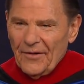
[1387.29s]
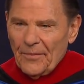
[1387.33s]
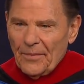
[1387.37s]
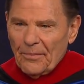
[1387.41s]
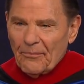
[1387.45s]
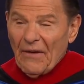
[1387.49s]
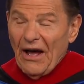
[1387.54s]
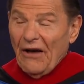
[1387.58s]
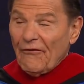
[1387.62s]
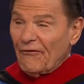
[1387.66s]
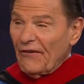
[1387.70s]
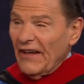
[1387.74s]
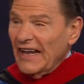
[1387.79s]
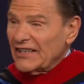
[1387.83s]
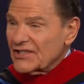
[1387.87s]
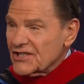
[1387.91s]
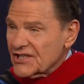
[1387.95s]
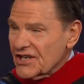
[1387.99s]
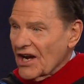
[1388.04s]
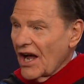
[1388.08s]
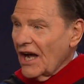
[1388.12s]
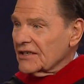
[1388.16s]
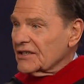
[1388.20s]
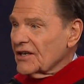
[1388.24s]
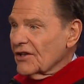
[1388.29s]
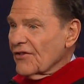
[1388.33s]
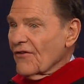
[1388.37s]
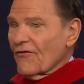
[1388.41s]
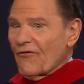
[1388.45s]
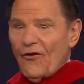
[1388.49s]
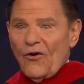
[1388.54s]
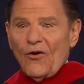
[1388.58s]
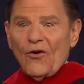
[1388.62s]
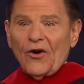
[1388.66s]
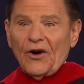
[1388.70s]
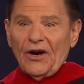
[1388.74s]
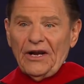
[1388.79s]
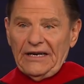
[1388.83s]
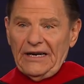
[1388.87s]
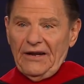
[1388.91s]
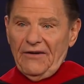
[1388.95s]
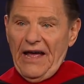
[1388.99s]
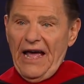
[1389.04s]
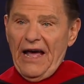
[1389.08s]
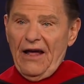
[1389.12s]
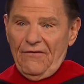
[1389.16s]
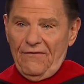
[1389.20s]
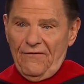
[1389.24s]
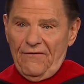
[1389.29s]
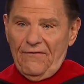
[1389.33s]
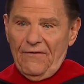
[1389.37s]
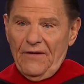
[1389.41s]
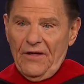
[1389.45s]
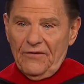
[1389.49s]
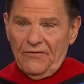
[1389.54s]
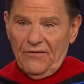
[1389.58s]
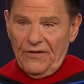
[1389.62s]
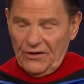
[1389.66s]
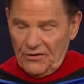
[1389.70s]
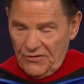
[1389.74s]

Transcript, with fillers: My feet stuck to the floor and out of the